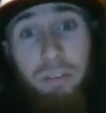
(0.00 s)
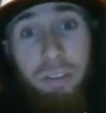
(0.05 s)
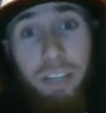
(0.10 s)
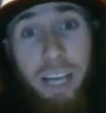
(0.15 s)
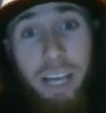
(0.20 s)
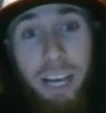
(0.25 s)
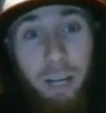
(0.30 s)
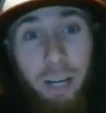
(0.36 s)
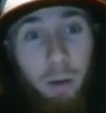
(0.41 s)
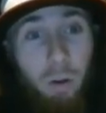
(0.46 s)
You
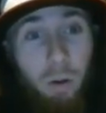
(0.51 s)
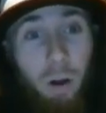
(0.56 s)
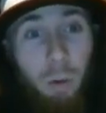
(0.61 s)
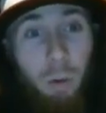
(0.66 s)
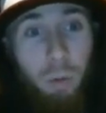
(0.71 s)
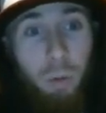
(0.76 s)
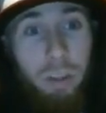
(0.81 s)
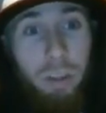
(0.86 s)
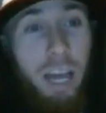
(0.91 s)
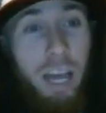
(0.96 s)
can't go wrong
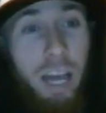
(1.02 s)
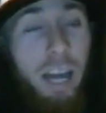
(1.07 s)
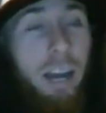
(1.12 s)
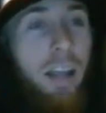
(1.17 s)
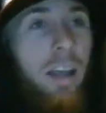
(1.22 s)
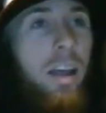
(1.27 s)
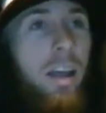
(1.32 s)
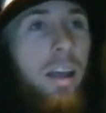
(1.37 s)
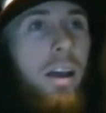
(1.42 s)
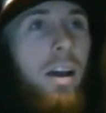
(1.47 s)
with that.
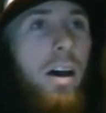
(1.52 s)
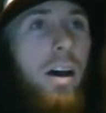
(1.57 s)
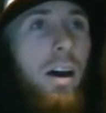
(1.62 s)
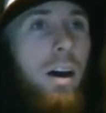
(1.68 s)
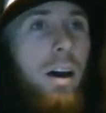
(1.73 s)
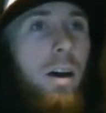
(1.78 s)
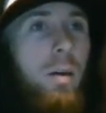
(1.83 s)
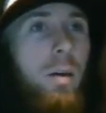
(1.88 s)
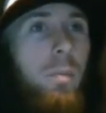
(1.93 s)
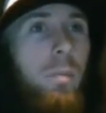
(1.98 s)

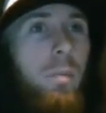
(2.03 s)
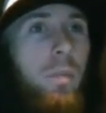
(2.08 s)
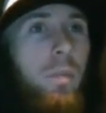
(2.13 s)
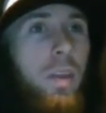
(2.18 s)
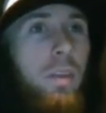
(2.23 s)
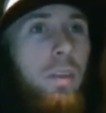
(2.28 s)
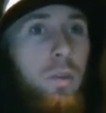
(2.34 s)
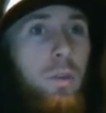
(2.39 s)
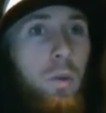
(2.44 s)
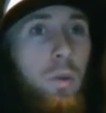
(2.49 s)

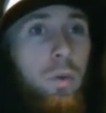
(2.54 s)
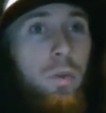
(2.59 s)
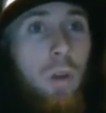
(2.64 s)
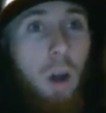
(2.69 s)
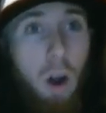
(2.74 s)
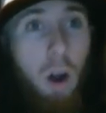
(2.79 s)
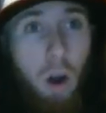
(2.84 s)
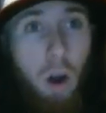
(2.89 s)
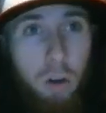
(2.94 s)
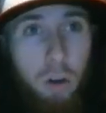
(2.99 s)
If you
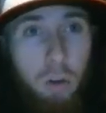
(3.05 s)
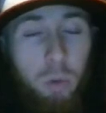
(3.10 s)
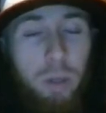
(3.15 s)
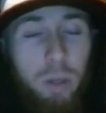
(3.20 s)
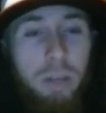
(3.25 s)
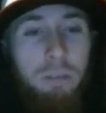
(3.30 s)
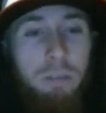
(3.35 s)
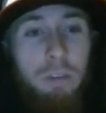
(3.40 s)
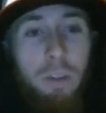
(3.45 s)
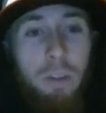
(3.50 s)
are doing
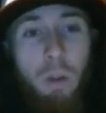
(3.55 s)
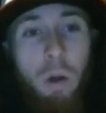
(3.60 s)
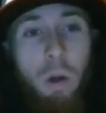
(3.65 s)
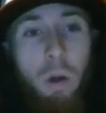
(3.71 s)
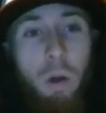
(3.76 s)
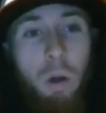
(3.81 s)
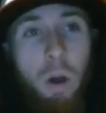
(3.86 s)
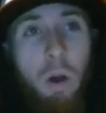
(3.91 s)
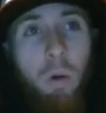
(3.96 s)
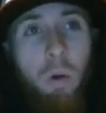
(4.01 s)
it for the
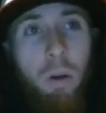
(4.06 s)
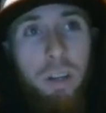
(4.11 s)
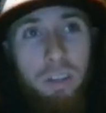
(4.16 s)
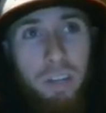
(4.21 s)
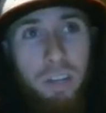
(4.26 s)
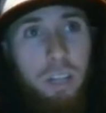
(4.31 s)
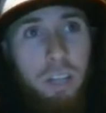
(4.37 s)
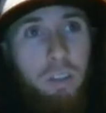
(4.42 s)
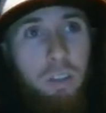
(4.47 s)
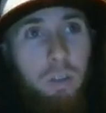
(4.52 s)
long haul and it
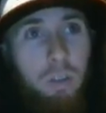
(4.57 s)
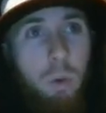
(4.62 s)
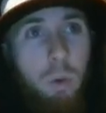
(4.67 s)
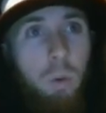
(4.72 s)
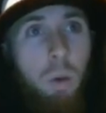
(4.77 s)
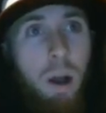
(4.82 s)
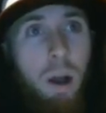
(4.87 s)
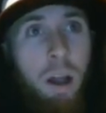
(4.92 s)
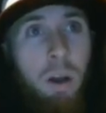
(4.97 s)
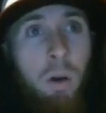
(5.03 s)
takes you a
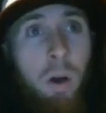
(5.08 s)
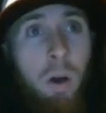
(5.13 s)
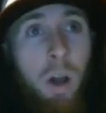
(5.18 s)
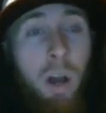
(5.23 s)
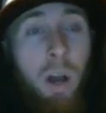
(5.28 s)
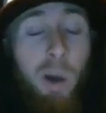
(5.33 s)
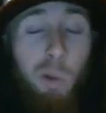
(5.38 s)
while,